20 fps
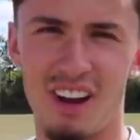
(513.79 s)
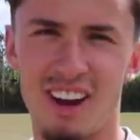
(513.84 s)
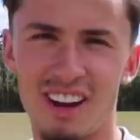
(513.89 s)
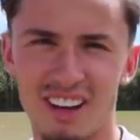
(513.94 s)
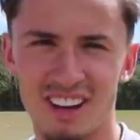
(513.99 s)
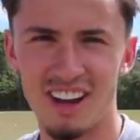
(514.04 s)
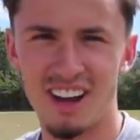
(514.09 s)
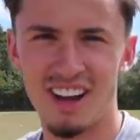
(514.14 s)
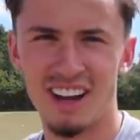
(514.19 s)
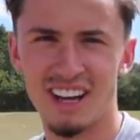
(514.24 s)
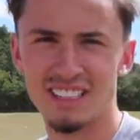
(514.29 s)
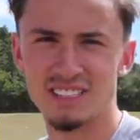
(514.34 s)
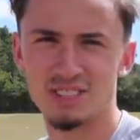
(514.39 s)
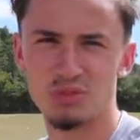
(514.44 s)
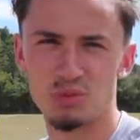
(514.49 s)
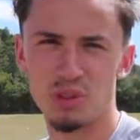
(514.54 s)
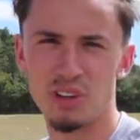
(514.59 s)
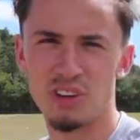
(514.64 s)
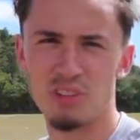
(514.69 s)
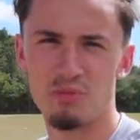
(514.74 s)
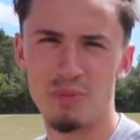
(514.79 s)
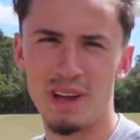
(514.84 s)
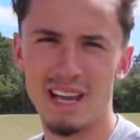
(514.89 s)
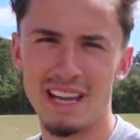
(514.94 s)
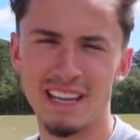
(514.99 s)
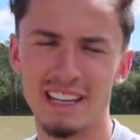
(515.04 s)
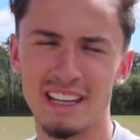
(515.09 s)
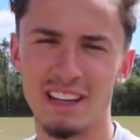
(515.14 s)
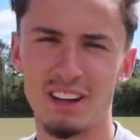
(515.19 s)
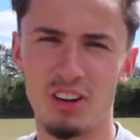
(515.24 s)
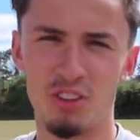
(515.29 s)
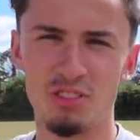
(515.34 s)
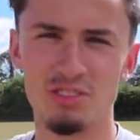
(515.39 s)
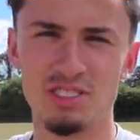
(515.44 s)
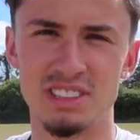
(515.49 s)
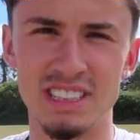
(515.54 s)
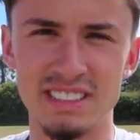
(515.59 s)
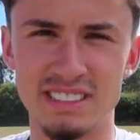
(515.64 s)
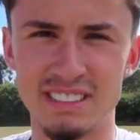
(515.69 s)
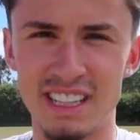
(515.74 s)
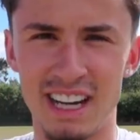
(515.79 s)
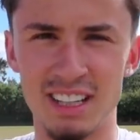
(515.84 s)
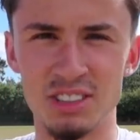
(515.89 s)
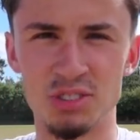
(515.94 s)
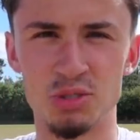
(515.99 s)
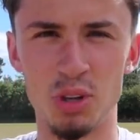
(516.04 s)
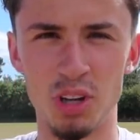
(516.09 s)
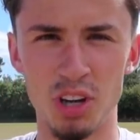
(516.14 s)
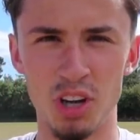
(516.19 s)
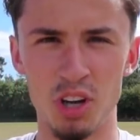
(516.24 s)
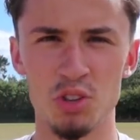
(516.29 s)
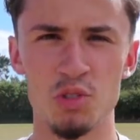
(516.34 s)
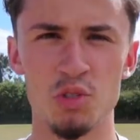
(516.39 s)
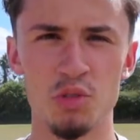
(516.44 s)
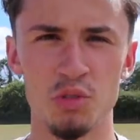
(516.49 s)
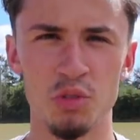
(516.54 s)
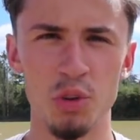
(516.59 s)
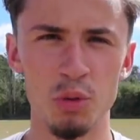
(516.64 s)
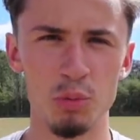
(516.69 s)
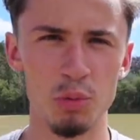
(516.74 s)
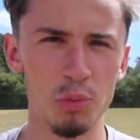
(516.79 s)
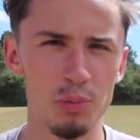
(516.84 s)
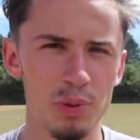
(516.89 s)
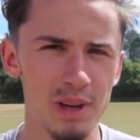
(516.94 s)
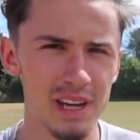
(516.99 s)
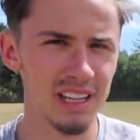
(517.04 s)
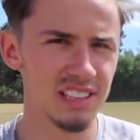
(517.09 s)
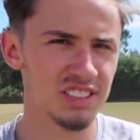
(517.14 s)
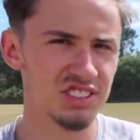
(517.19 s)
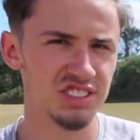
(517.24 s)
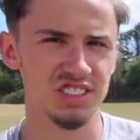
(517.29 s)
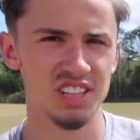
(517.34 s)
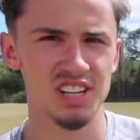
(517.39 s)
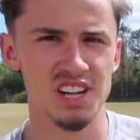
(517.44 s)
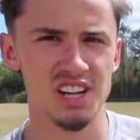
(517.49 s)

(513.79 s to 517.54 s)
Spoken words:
Alright guys, we have made it obviously down to our local football pitch.